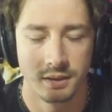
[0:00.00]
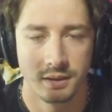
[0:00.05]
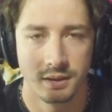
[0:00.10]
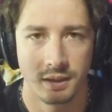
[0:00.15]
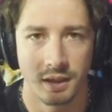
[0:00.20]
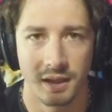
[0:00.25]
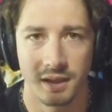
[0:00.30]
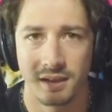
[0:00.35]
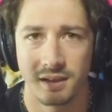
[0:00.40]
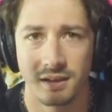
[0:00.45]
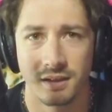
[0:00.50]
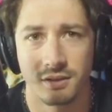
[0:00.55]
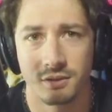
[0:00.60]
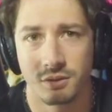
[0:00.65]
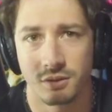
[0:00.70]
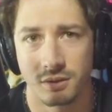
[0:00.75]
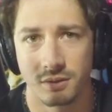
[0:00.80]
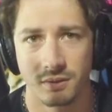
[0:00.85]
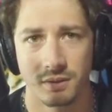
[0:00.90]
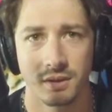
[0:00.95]
I didn't intro
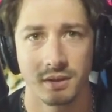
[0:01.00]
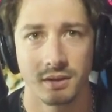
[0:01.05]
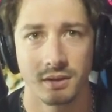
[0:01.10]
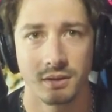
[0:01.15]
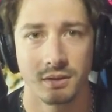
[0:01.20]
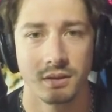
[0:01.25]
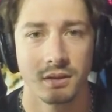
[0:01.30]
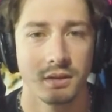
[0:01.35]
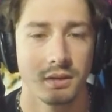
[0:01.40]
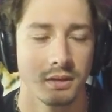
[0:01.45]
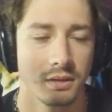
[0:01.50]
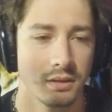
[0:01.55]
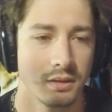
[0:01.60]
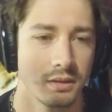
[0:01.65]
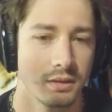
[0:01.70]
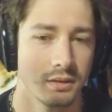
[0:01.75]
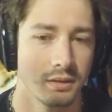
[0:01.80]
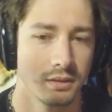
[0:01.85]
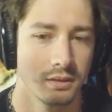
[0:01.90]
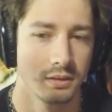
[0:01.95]
the video.
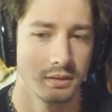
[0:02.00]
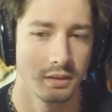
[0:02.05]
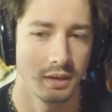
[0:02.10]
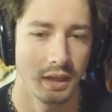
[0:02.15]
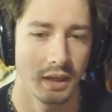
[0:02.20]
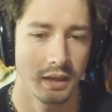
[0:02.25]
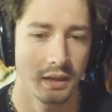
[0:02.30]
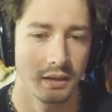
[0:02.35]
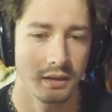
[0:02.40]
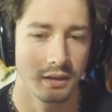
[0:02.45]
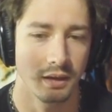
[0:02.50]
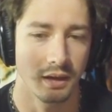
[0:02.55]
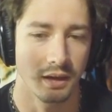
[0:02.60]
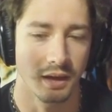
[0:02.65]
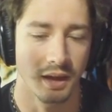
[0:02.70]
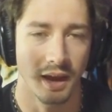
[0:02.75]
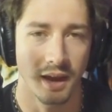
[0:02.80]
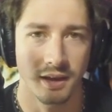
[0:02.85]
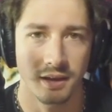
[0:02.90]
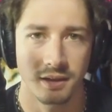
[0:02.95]
I
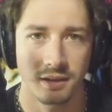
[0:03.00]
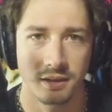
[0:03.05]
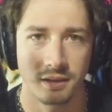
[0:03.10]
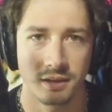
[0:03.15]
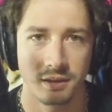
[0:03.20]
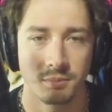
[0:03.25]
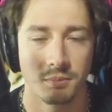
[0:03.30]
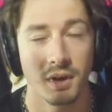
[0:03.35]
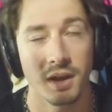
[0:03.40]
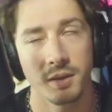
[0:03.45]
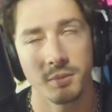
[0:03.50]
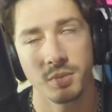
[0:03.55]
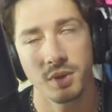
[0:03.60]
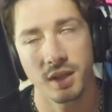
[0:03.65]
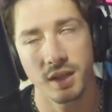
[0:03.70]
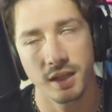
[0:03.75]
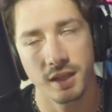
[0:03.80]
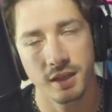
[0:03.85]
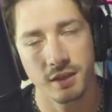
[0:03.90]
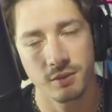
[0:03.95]
kind of did. My
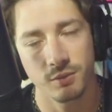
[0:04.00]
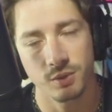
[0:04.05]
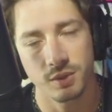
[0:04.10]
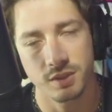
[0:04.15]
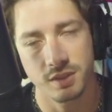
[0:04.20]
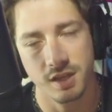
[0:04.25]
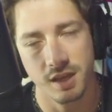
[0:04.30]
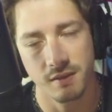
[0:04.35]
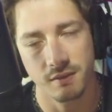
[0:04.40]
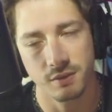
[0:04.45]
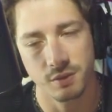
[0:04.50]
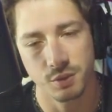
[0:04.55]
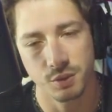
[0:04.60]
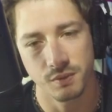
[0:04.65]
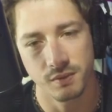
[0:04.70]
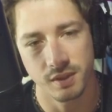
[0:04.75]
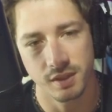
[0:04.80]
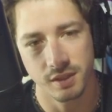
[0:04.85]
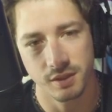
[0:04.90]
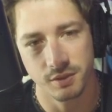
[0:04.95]
plan was to have 2
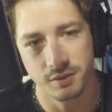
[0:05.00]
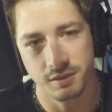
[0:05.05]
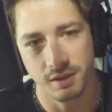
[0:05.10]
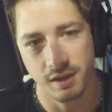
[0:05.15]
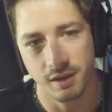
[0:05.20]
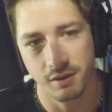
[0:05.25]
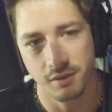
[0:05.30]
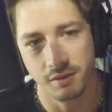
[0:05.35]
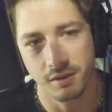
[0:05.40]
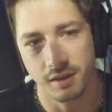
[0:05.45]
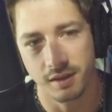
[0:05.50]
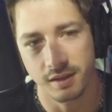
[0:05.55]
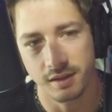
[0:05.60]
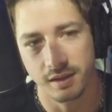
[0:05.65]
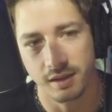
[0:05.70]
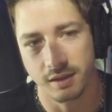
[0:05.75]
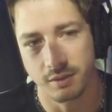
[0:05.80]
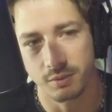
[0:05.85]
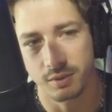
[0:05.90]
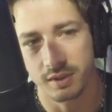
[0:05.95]
videos out, and then I
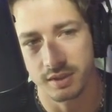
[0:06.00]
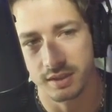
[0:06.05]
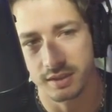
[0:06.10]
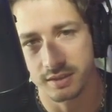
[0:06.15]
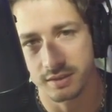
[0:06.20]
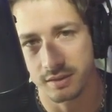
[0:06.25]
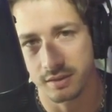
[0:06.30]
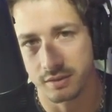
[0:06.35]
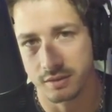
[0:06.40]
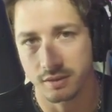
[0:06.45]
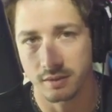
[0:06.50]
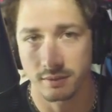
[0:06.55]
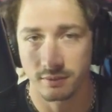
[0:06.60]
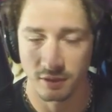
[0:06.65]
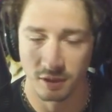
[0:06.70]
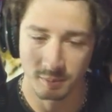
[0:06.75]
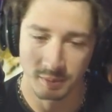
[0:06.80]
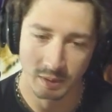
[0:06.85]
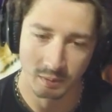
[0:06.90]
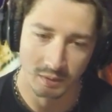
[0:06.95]
really sucked at
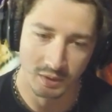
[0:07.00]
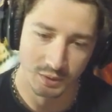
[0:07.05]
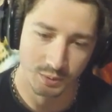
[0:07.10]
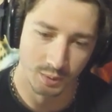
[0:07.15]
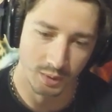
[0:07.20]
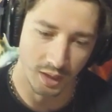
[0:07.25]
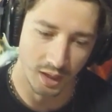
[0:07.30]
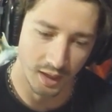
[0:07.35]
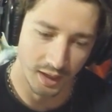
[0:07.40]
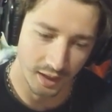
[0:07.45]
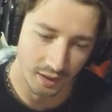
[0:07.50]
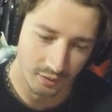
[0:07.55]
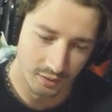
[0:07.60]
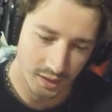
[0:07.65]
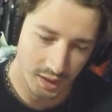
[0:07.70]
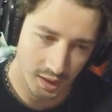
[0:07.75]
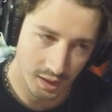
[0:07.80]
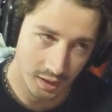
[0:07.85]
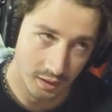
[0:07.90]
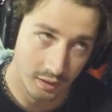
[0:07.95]
filming once we got out
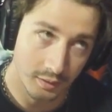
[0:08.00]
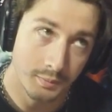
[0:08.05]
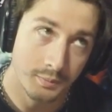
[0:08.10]
there.